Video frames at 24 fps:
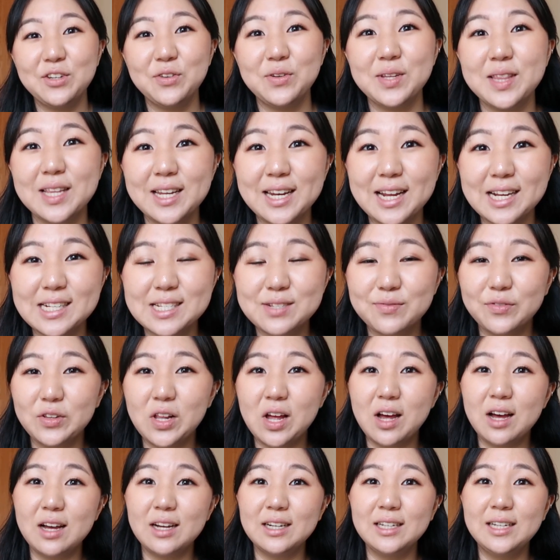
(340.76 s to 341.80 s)
you in the next
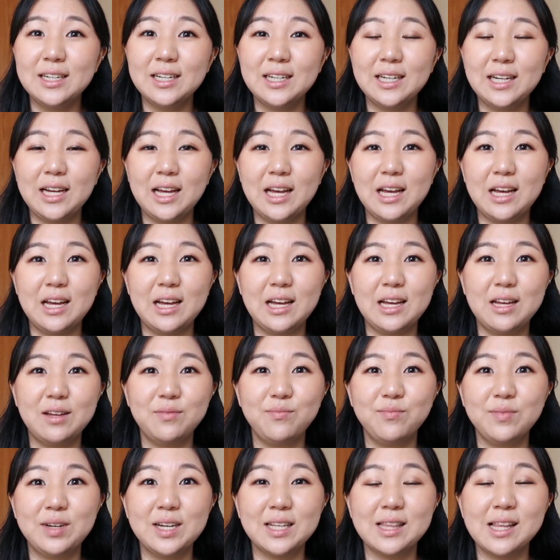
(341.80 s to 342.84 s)
vlog.
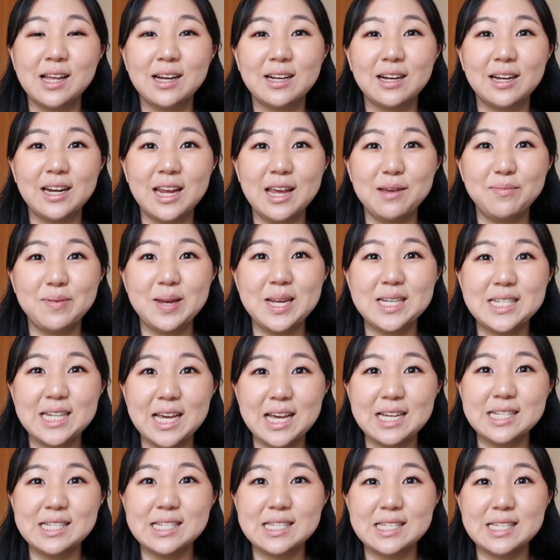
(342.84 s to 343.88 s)
Good luck on AP
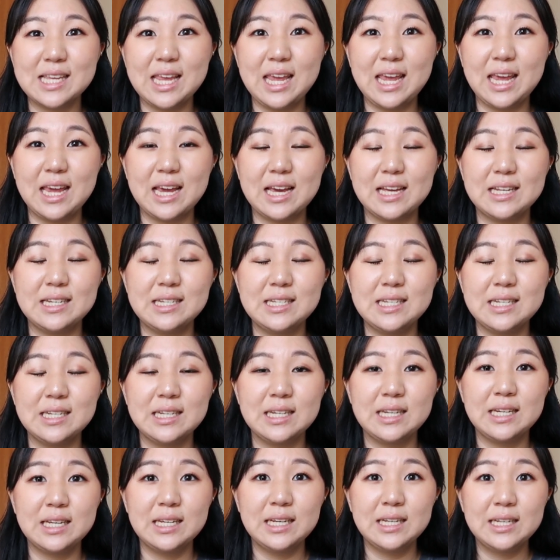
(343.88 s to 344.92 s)
tests, and
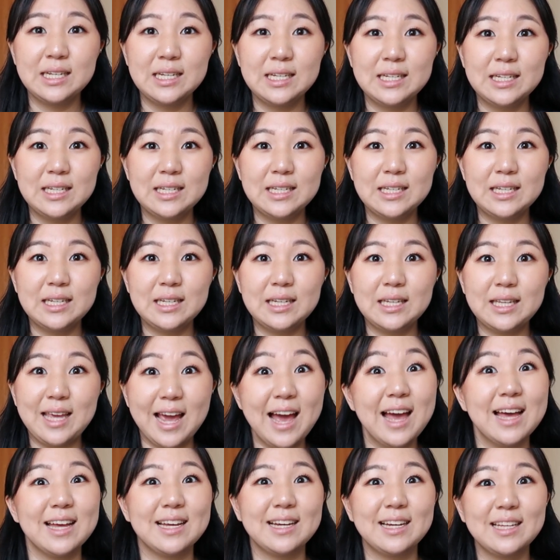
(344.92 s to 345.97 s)

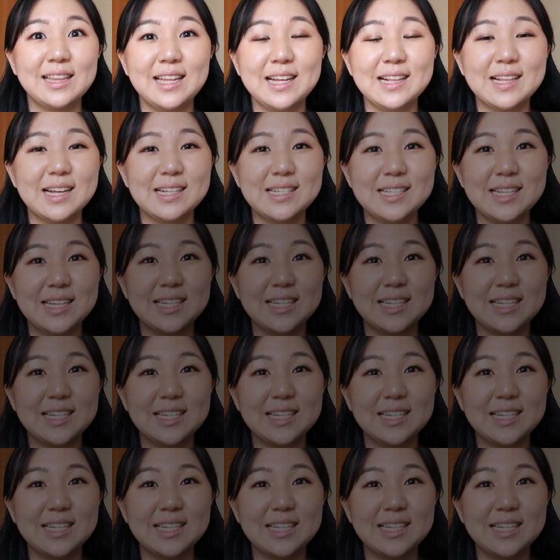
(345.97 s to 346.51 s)
yeah, I think that's